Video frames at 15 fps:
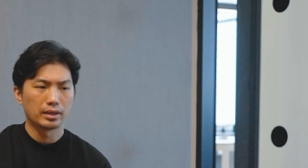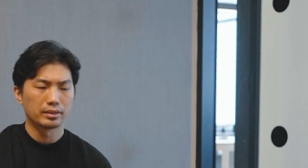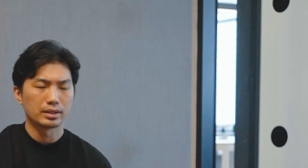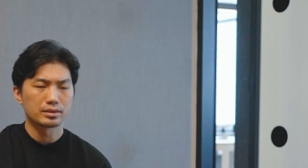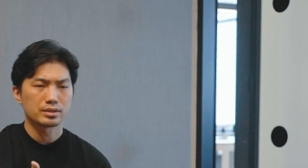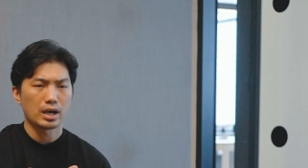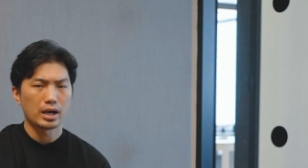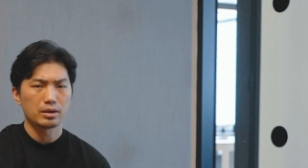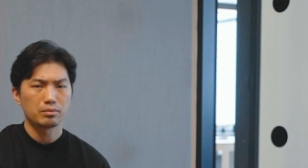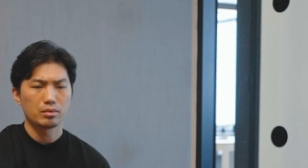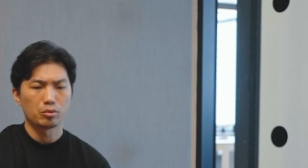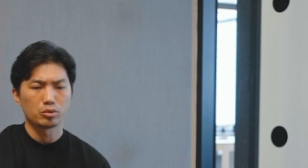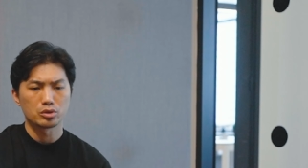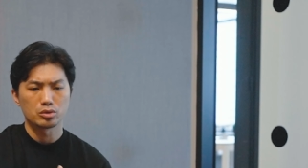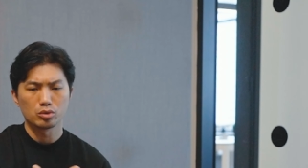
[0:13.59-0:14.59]
At the time
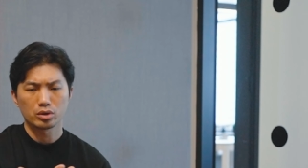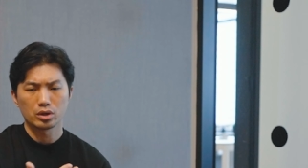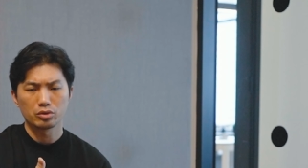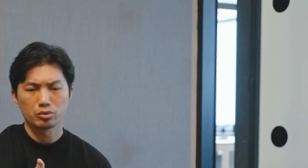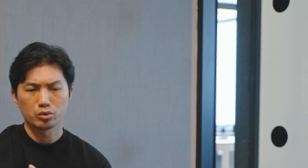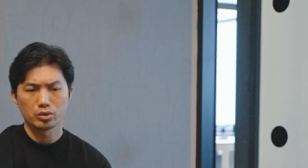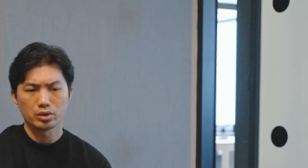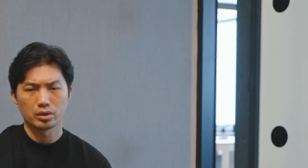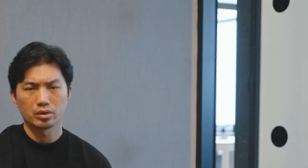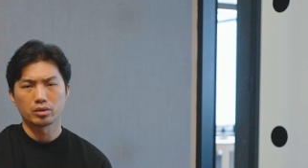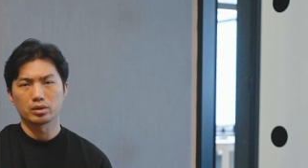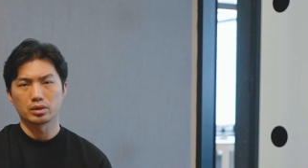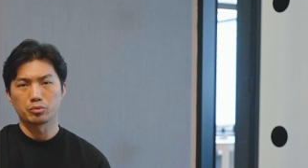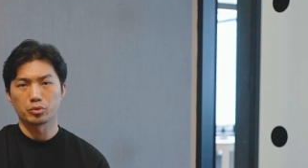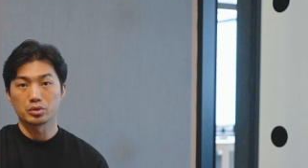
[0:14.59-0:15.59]
I was looking through it, I
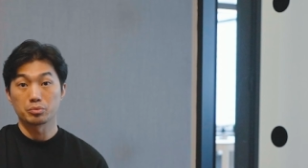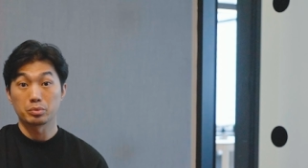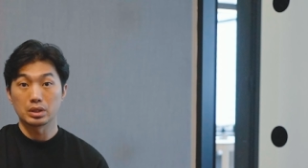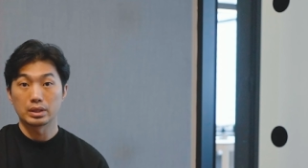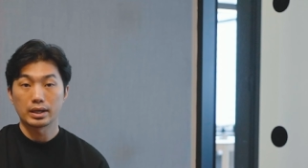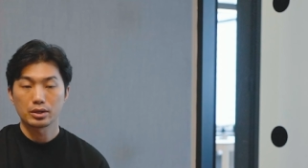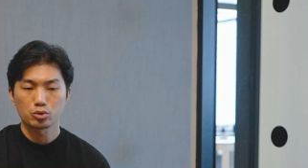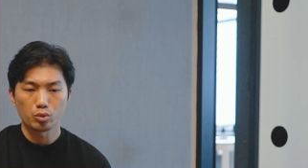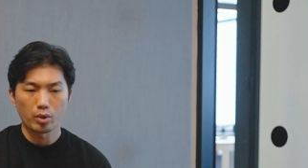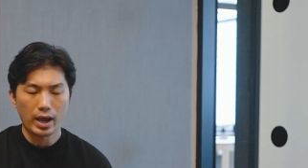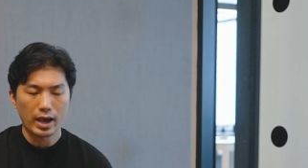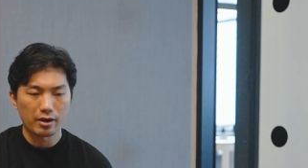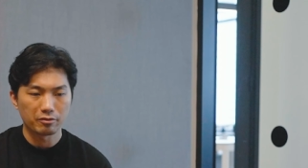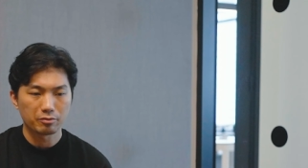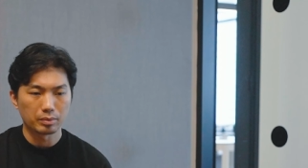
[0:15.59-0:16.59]
thought it would be nice to
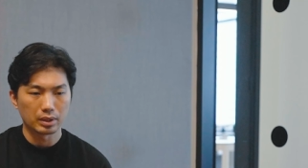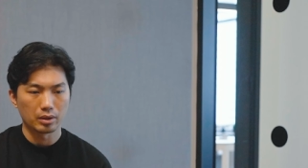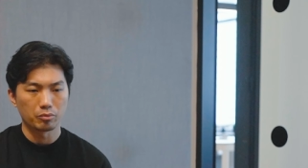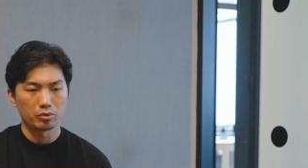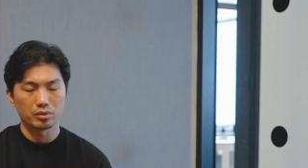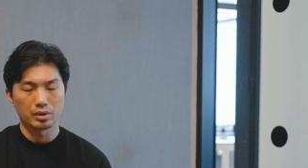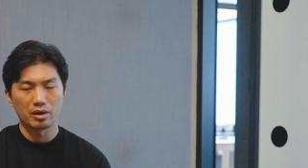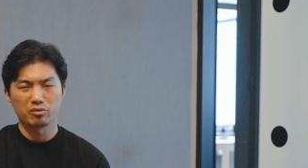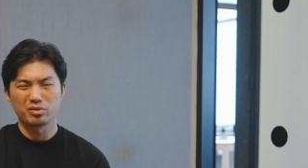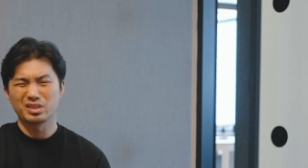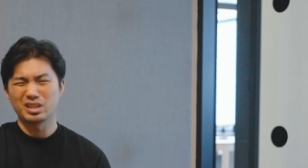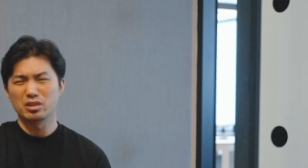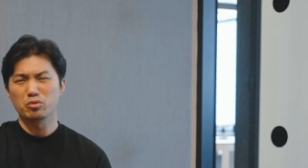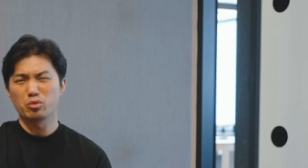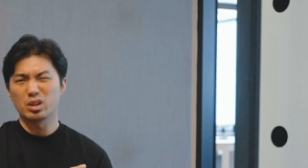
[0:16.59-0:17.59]
have, but I
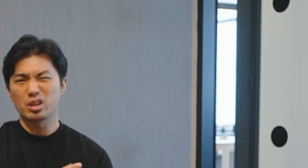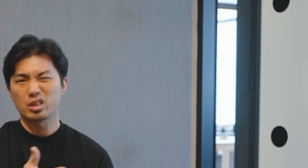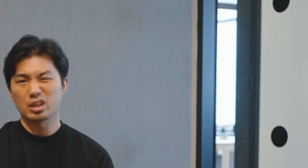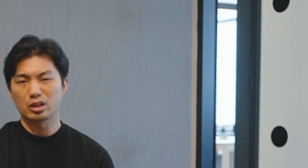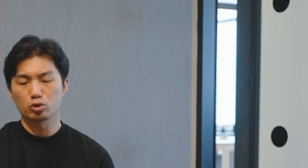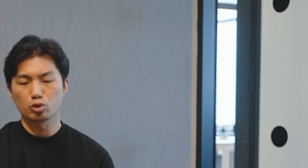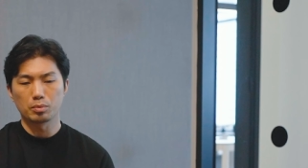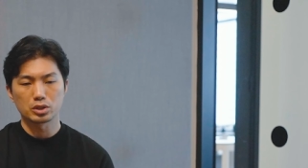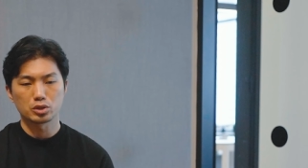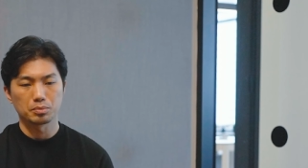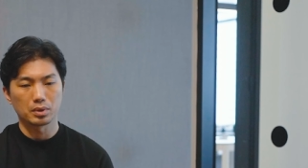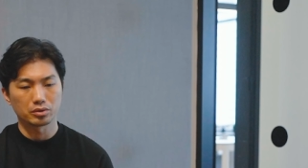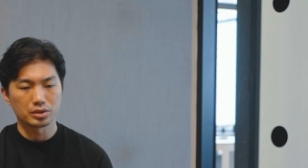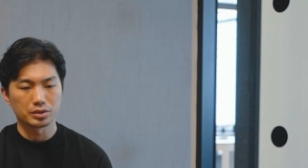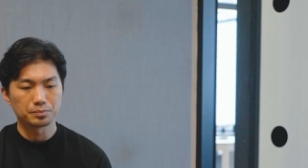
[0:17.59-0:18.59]
didn't really think too much
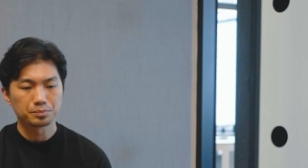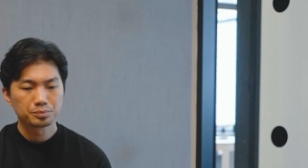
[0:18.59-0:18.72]
about it.